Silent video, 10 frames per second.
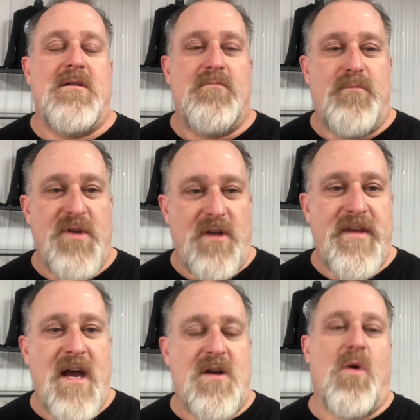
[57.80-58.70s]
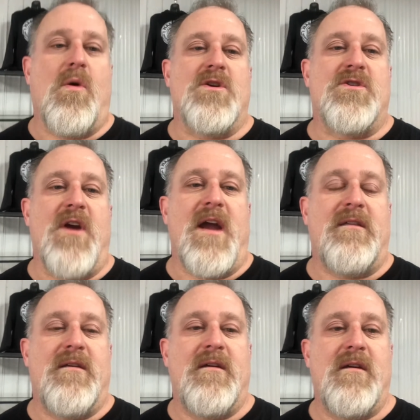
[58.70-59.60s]
build that core
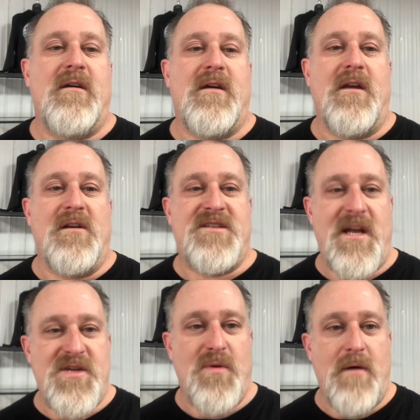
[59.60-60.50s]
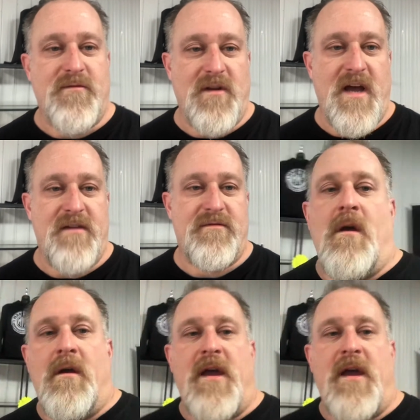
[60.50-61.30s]
strength, and it'll set you up for life.